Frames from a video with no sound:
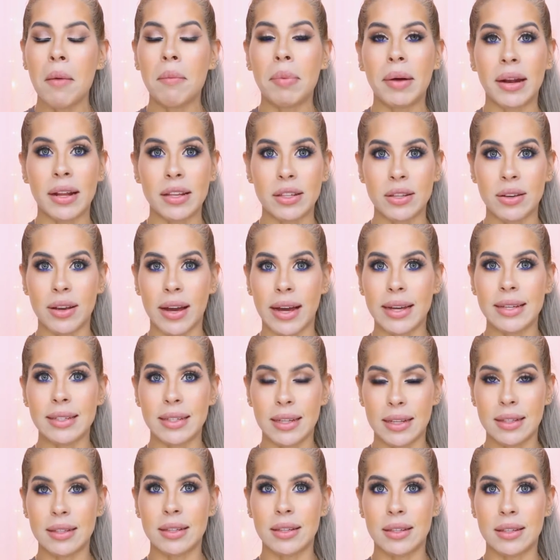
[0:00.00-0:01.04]
But as you guys
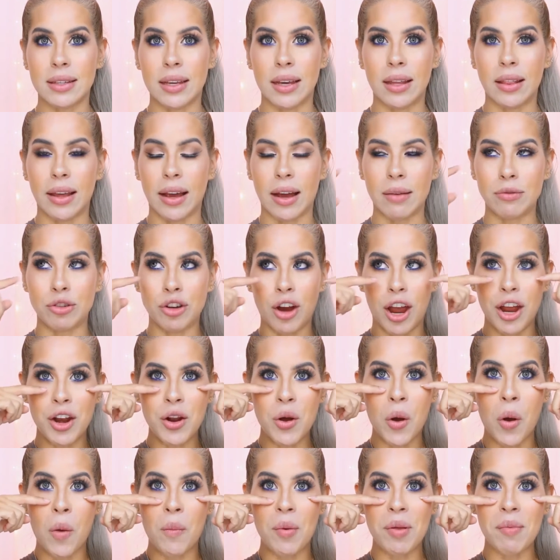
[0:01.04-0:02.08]
can see, like, I'm trying
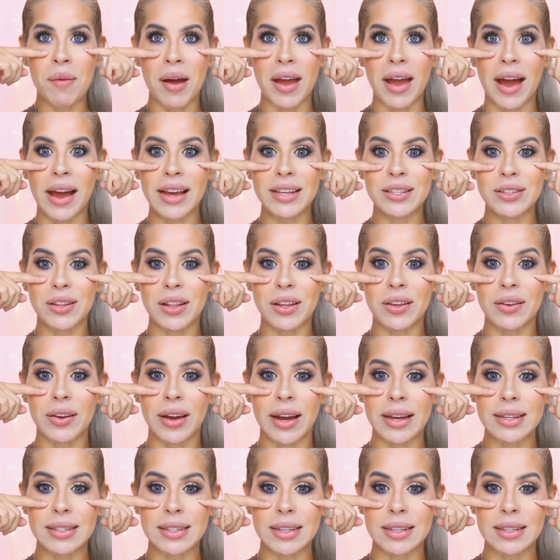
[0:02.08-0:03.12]
to open my eyes so that you
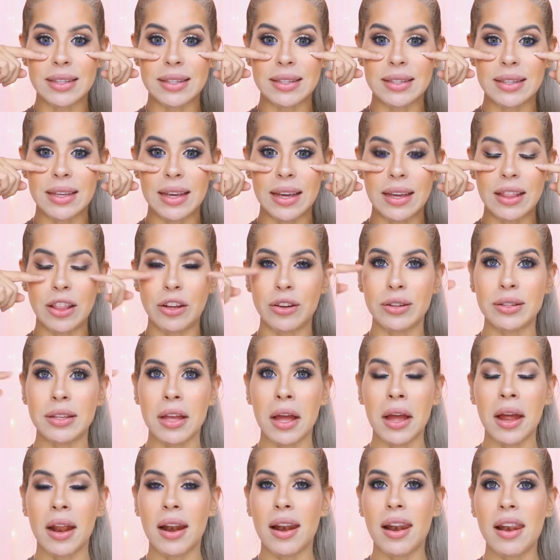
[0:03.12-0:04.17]
guys can see, there's
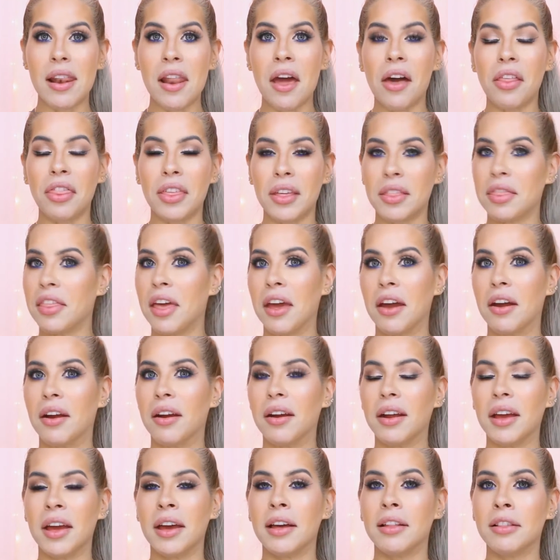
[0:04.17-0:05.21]
nothing
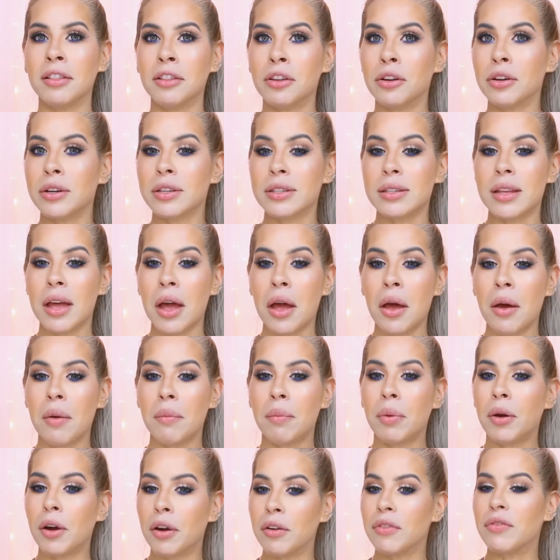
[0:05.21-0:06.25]
there. It looks
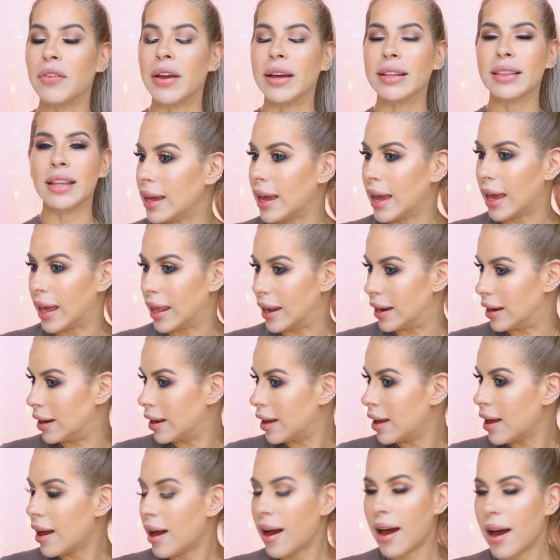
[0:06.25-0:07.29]
perfect, and
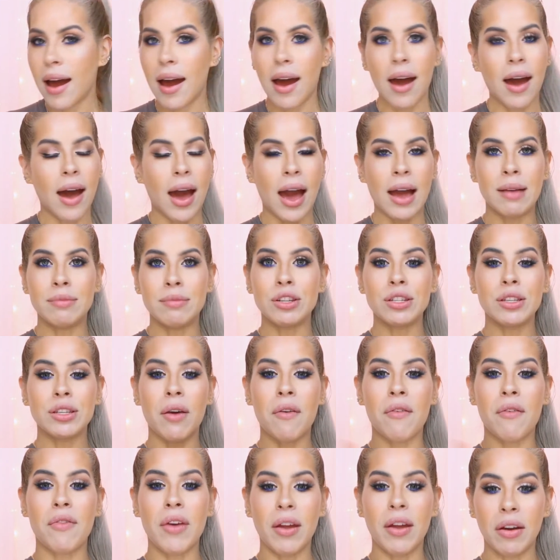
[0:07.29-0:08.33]
I'm just
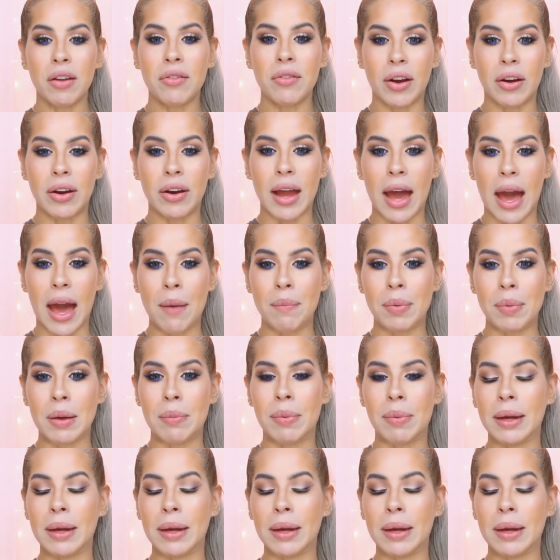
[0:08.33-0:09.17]
very happy.